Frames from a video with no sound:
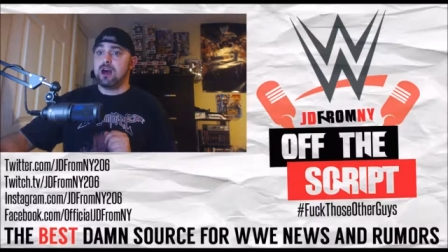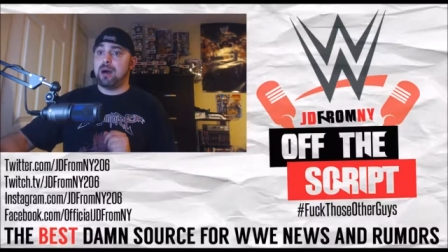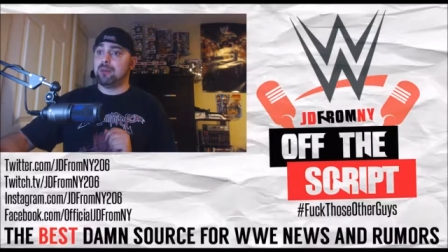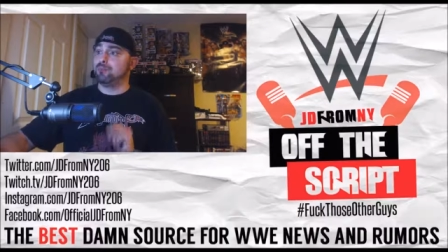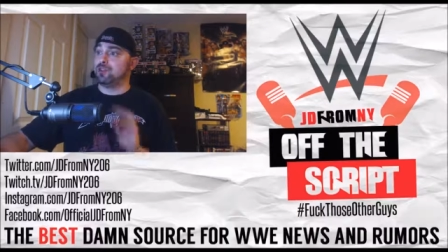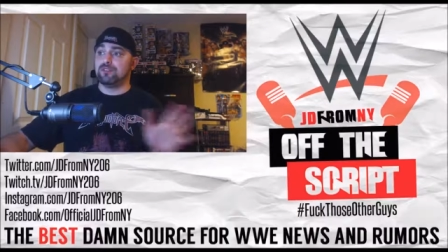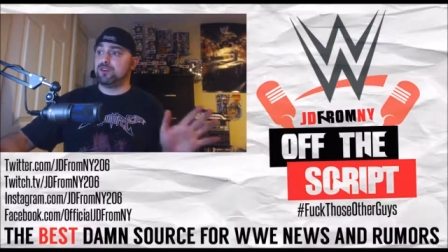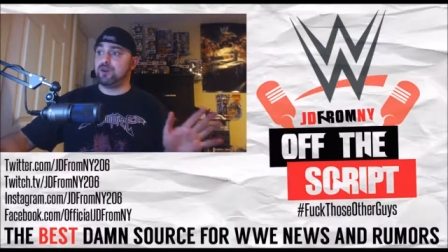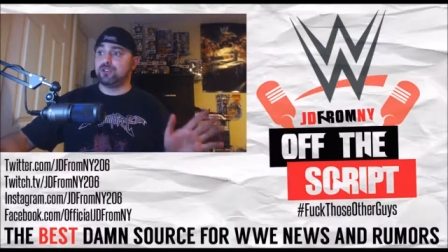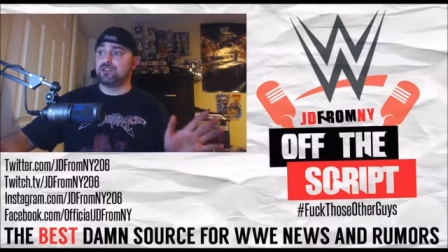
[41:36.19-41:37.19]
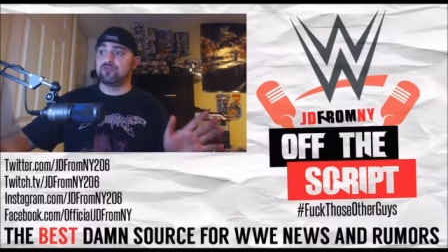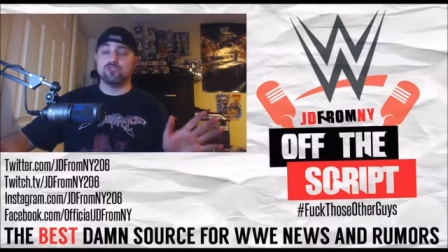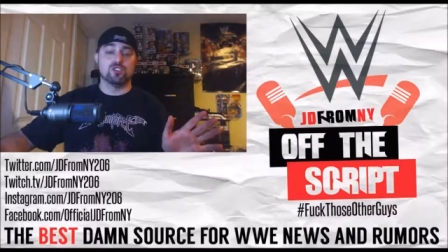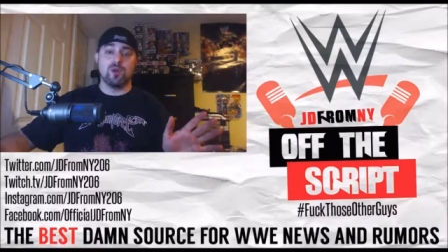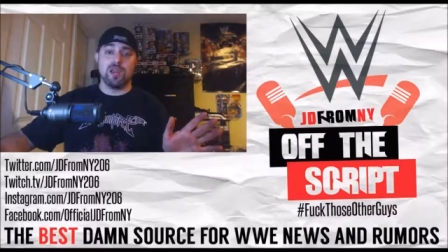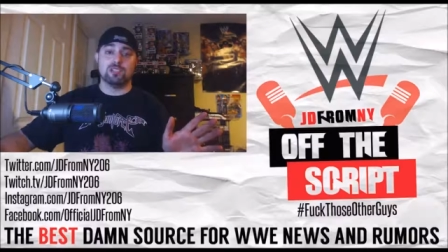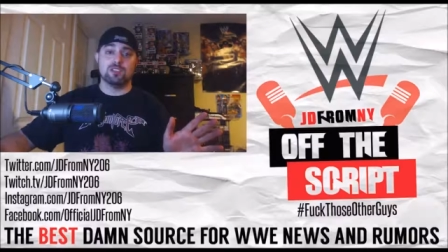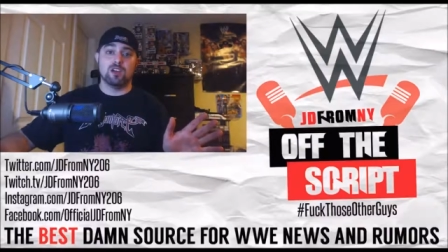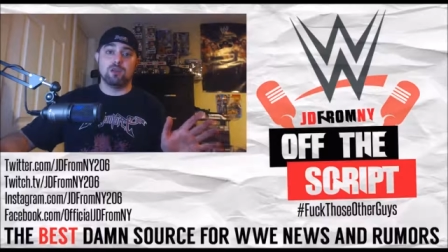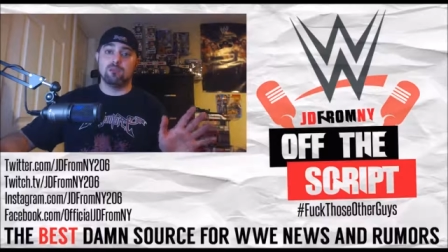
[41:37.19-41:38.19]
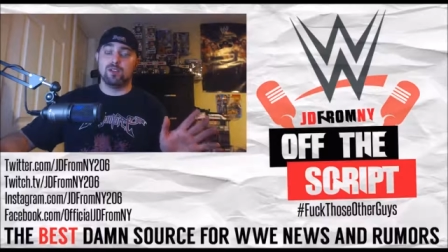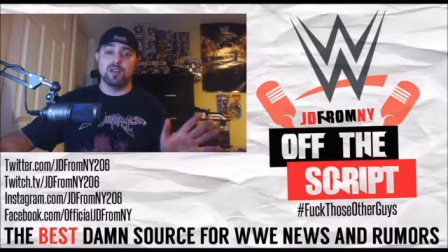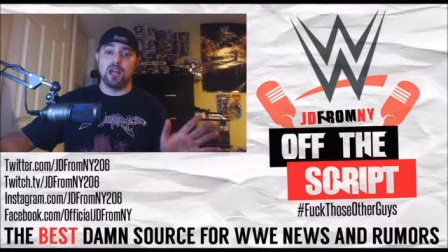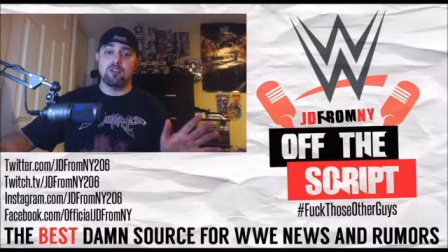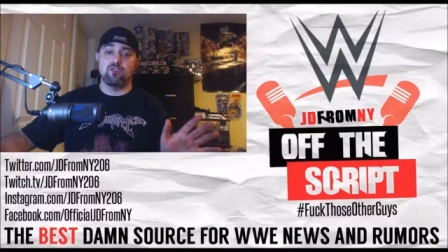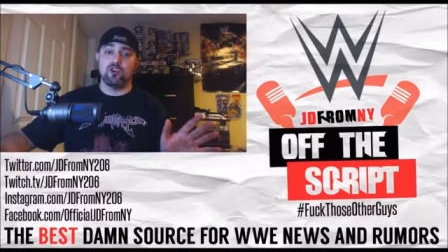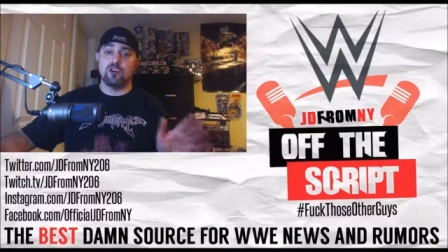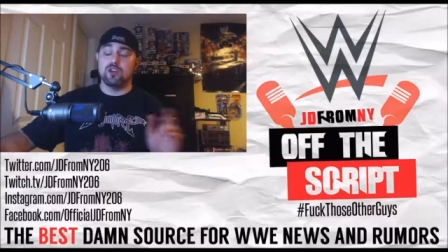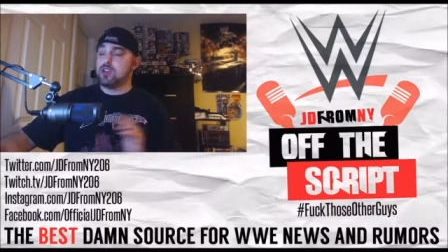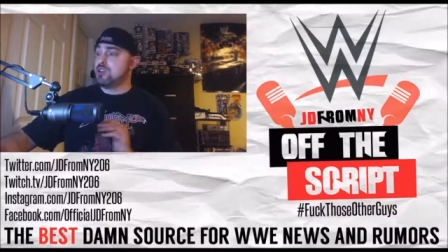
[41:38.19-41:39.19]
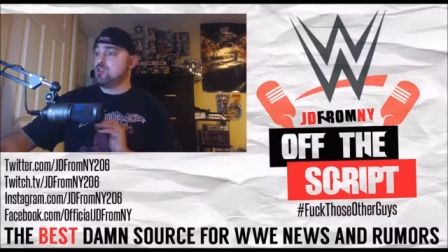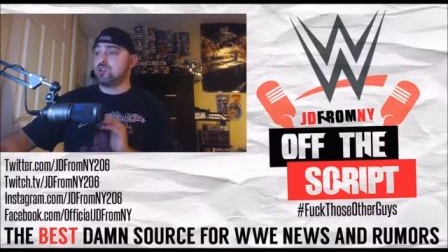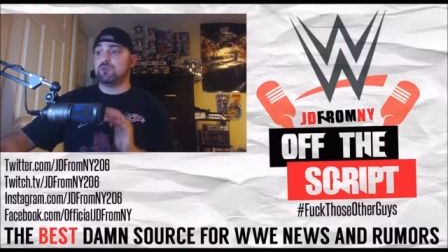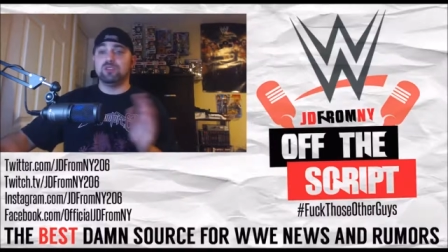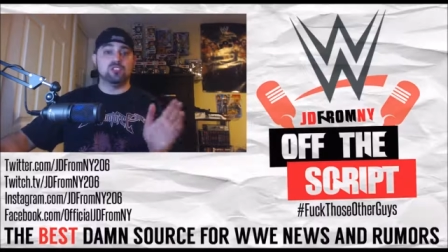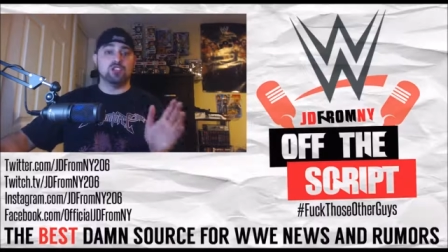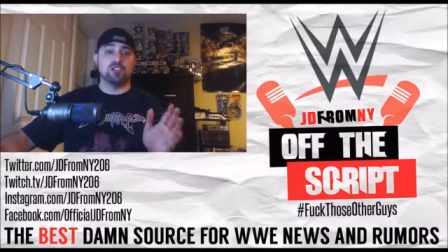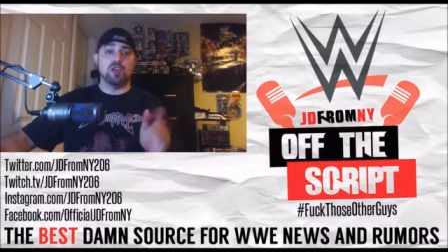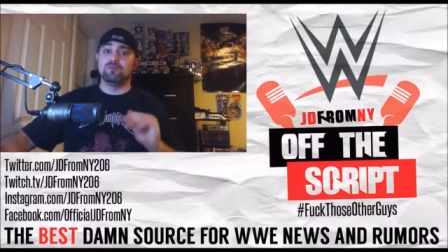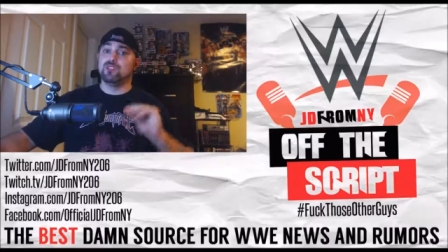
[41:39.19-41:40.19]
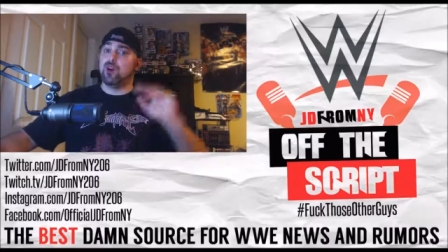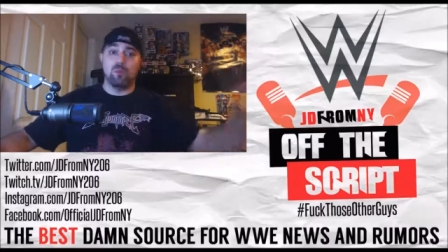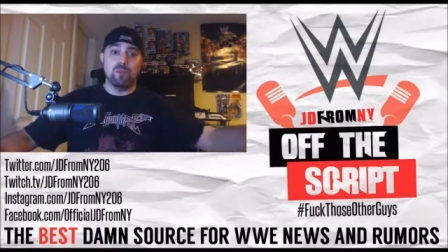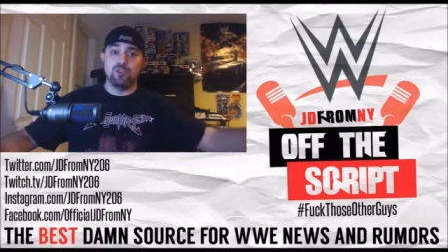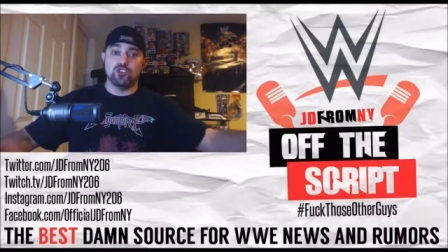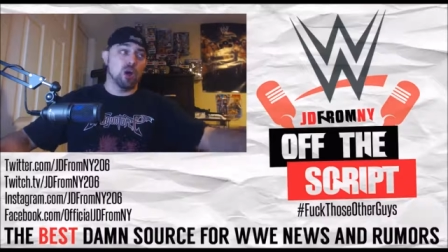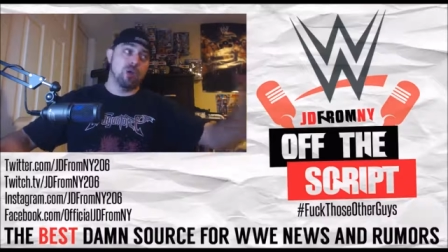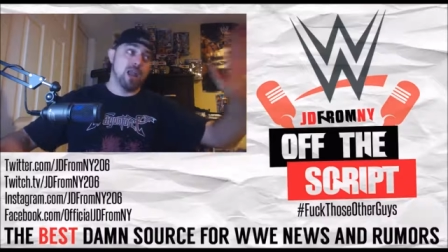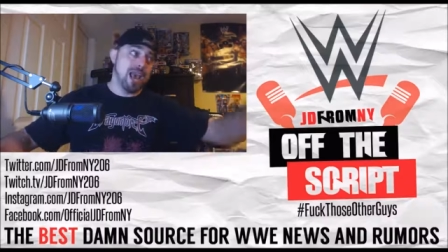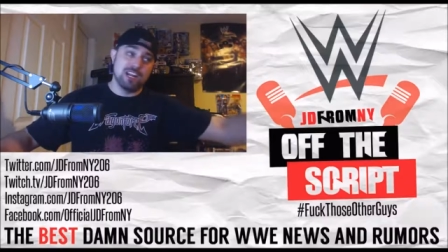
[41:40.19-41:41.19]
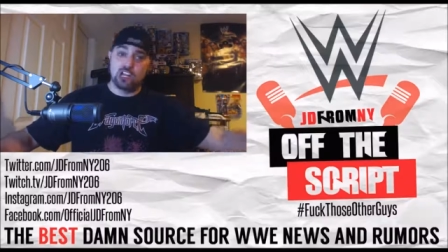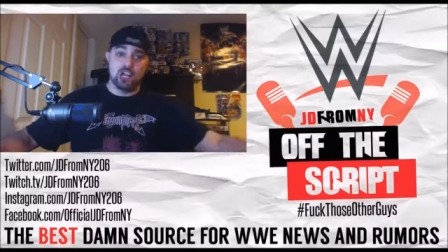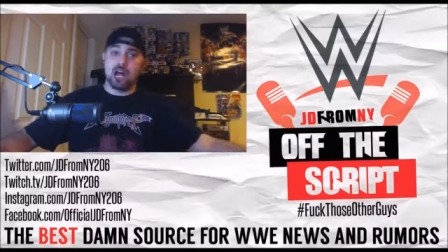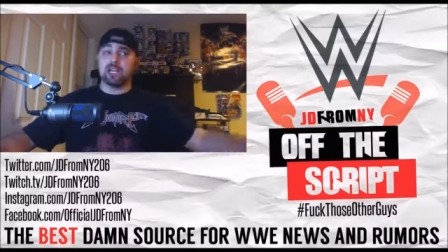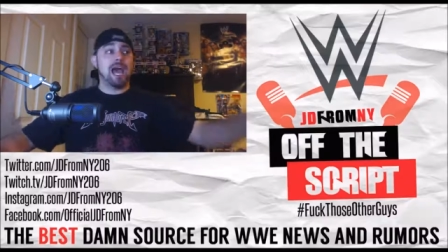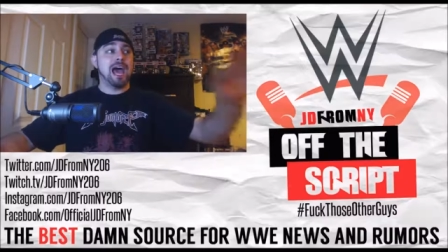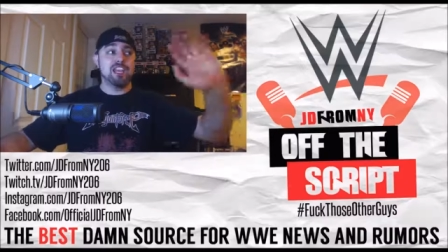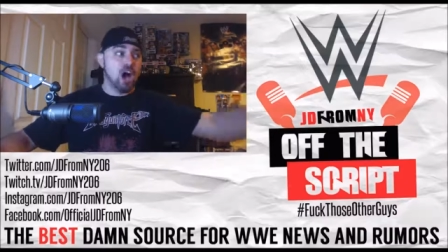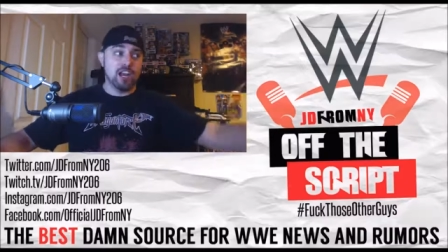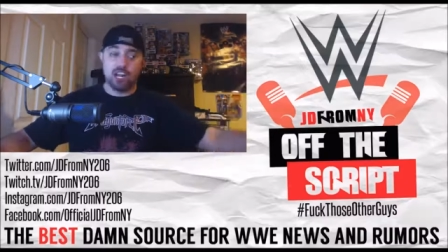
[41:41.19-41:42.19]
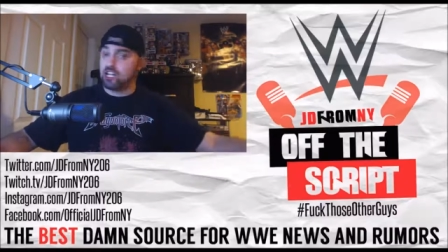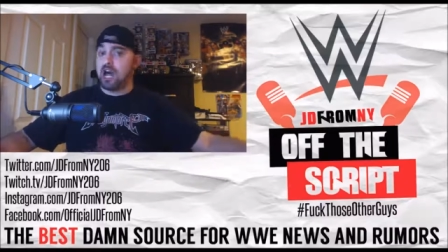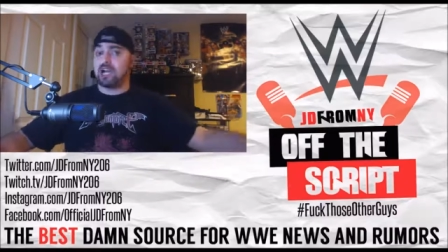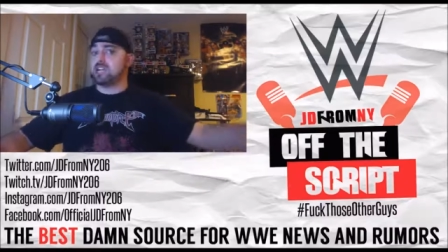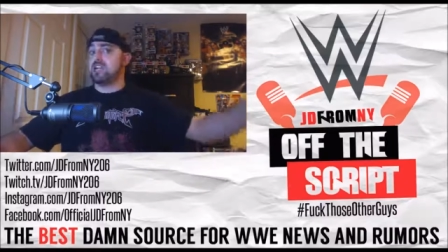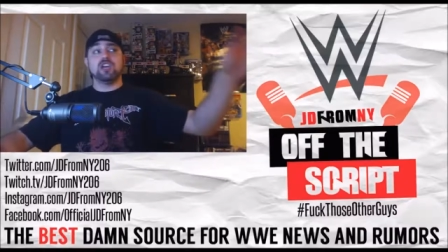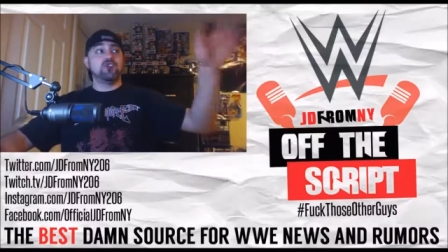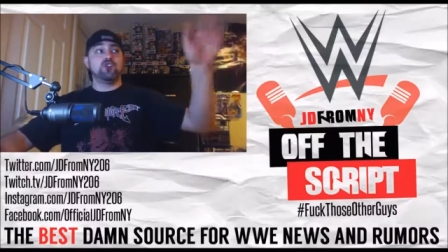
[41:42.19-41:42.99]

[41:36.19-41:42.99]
Um, I'm looking forward to the Cruiserweights on Monday Night Raw. You can position them to open the show at 8 o'clock, at 9 o'clock.